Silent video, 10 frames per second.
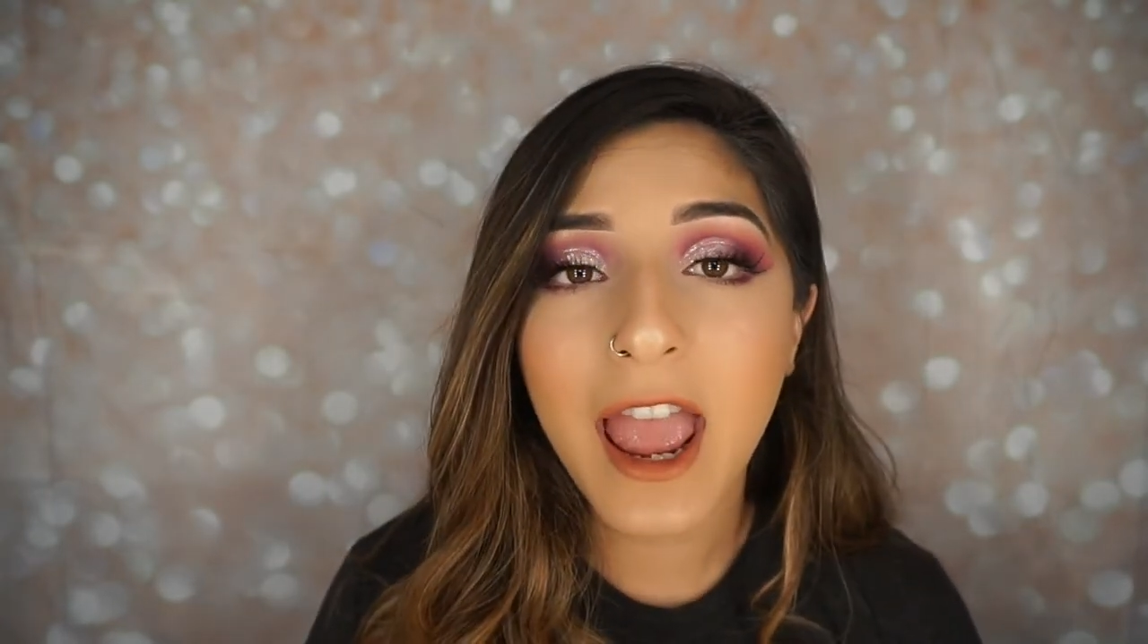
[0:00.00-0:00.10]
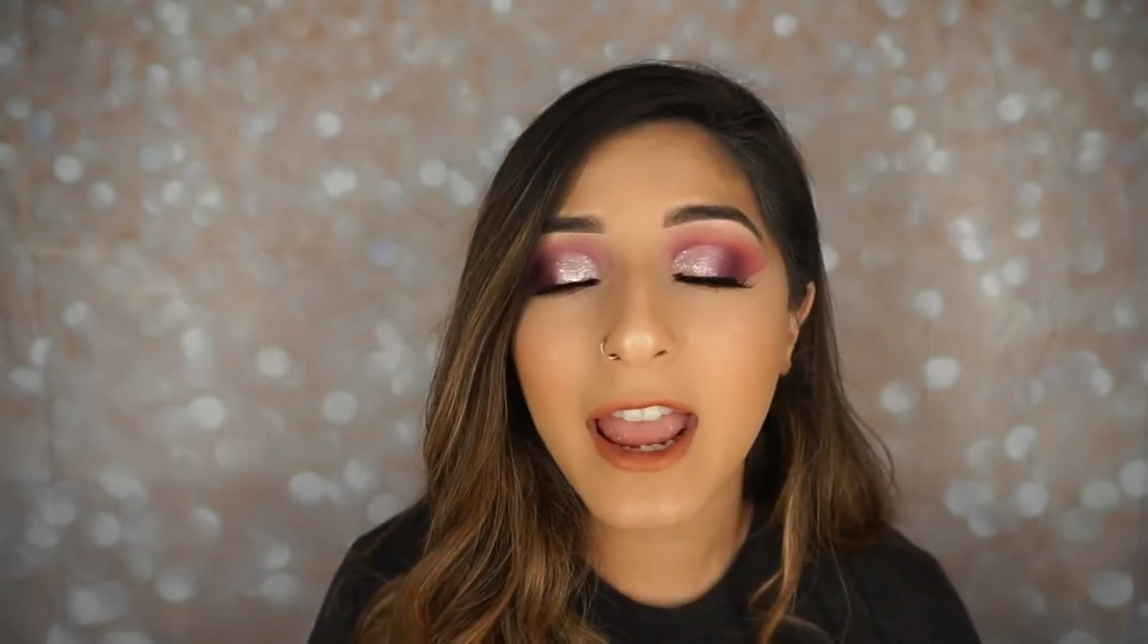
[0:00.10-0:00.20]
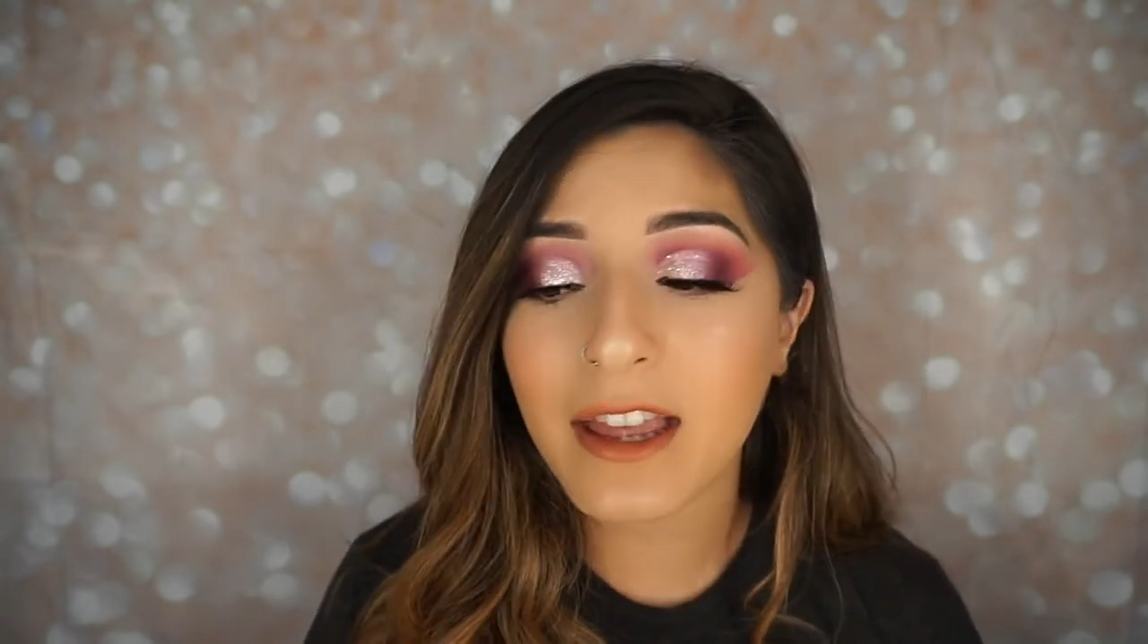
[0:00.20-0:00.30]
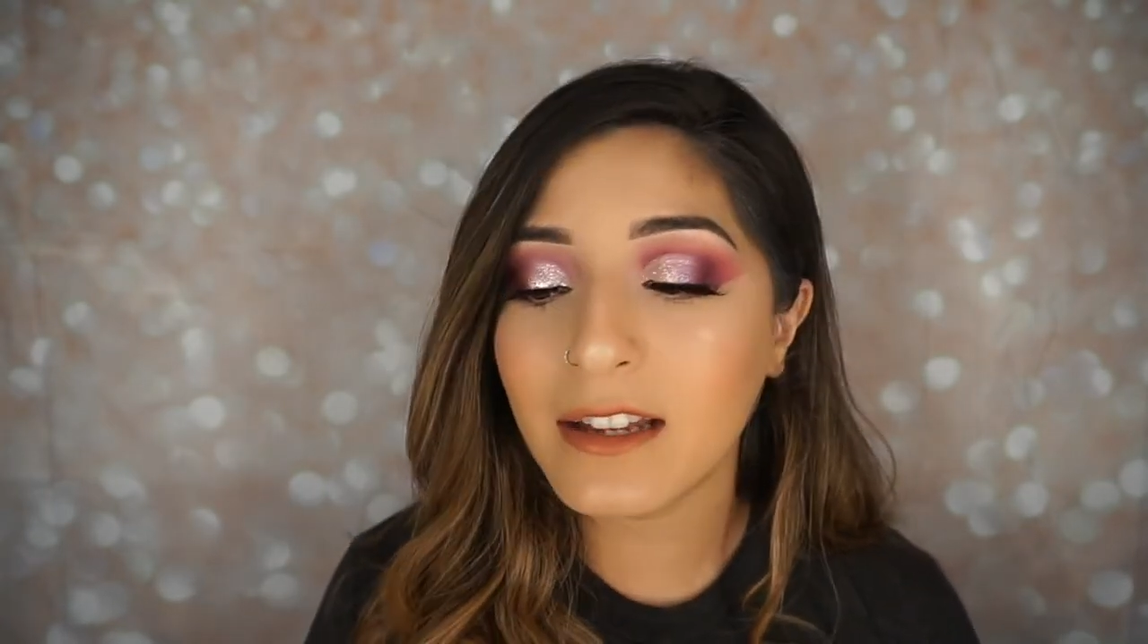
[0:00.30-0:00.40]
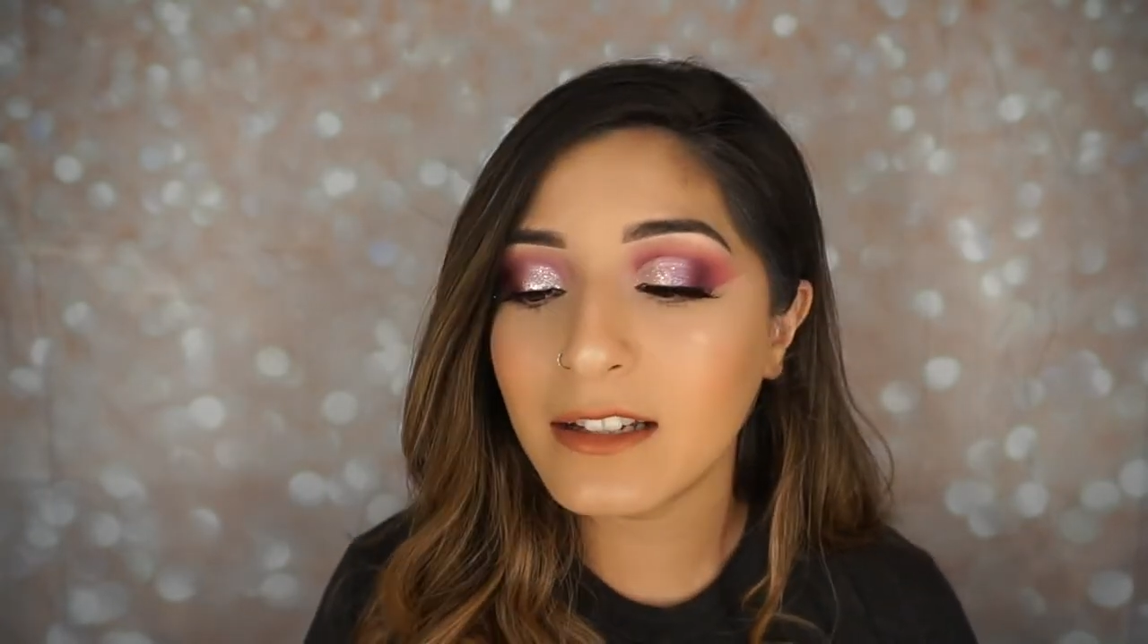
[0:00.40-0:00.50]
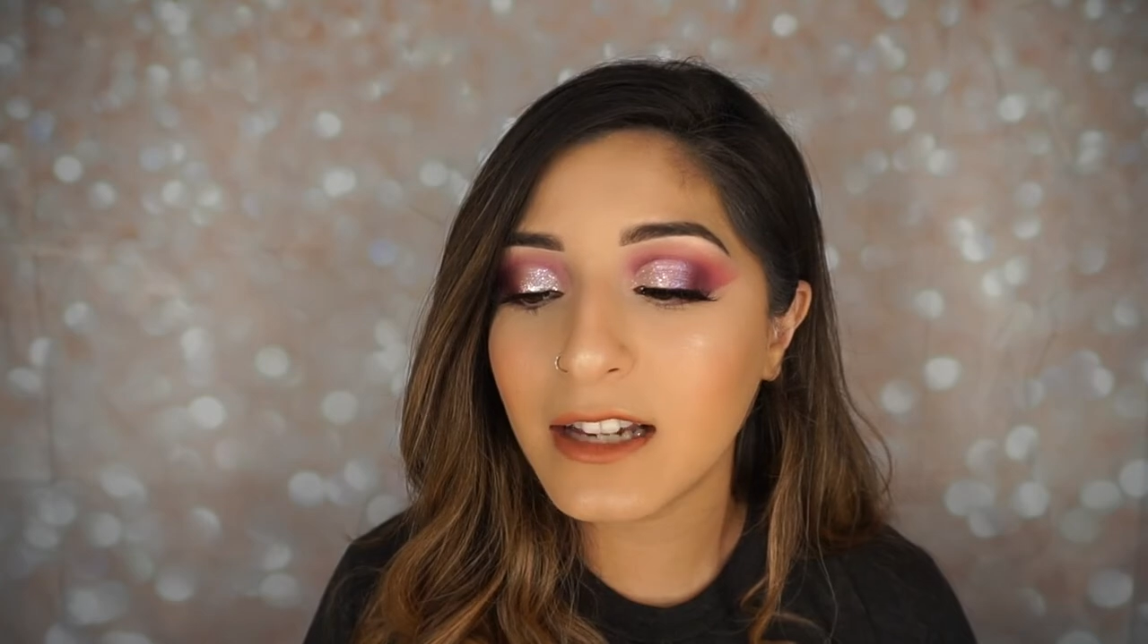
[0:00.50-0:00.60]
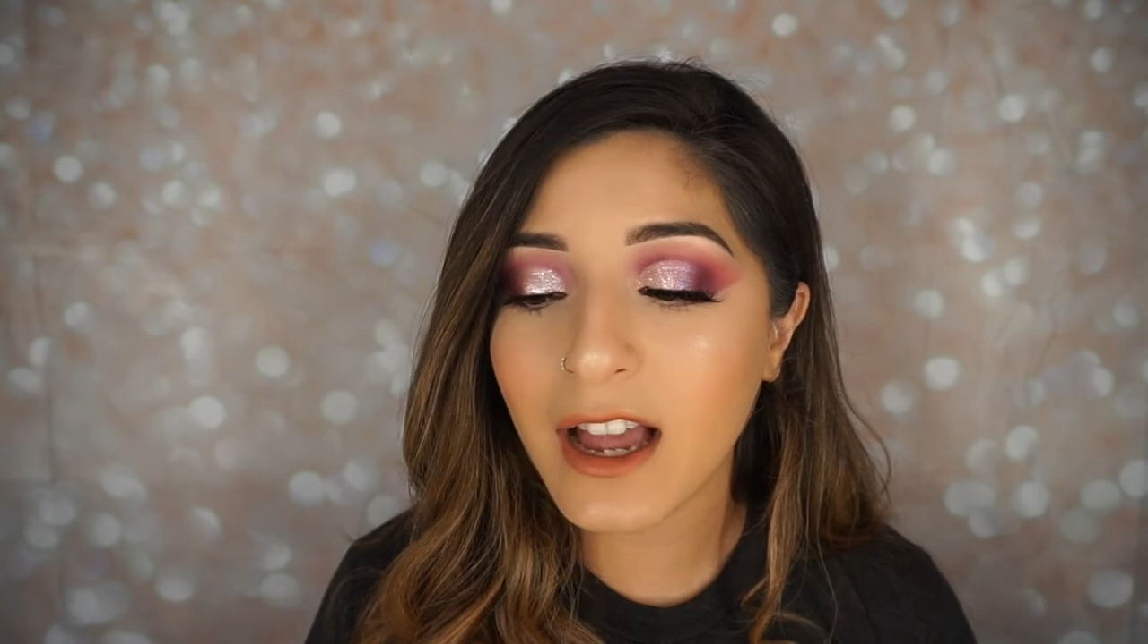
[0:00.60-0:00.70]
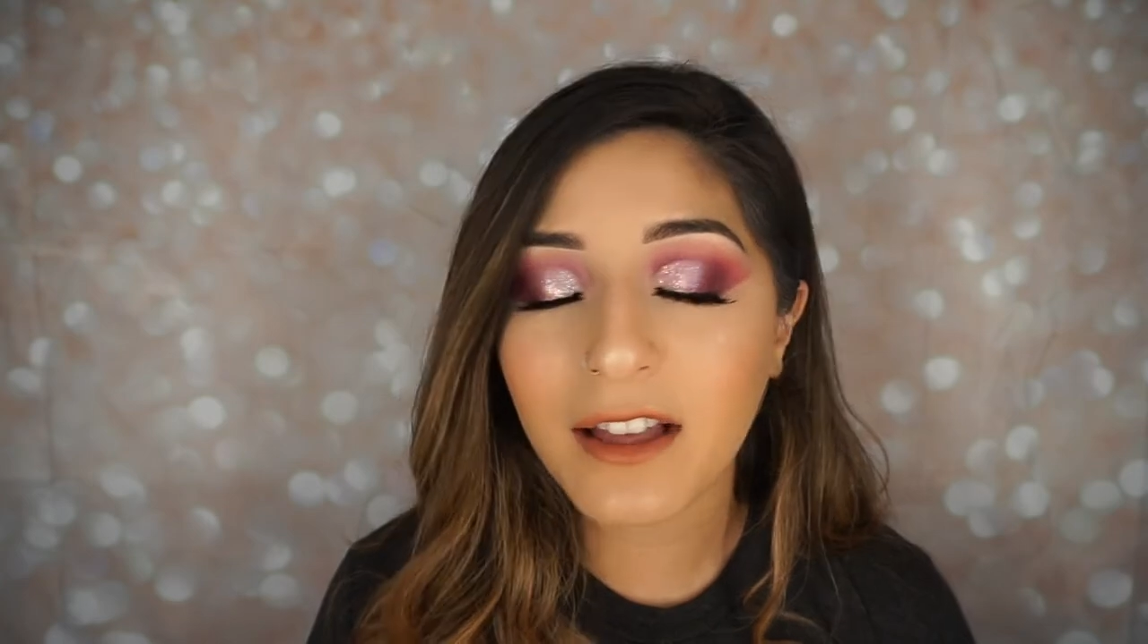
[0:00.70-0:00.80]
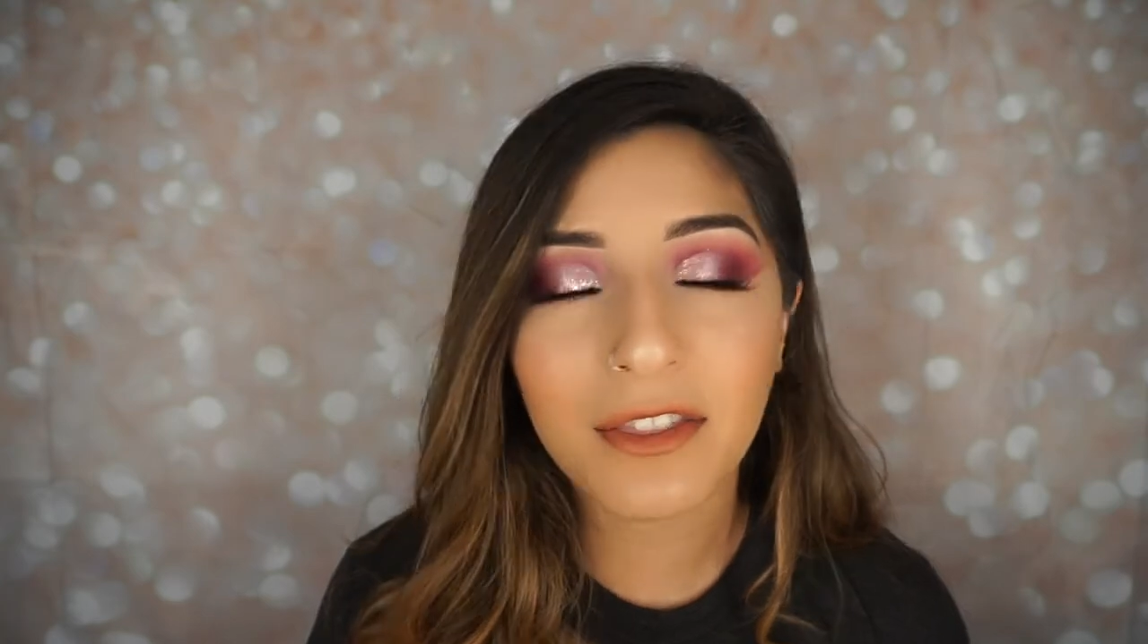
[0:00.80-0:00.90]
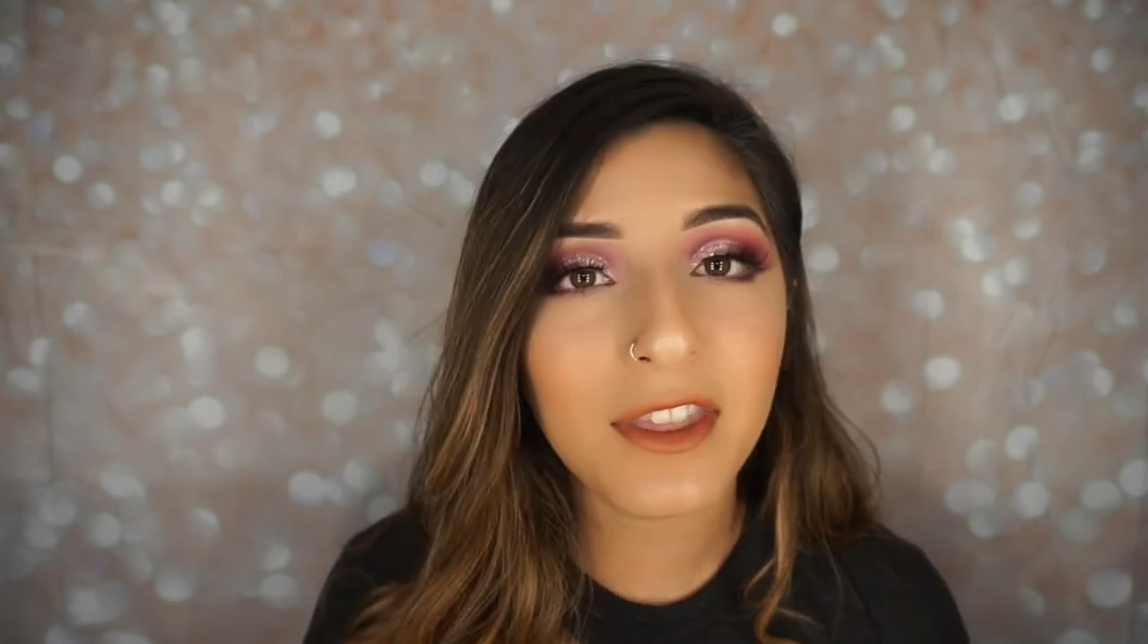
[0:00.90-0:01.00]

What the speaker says: And yeah,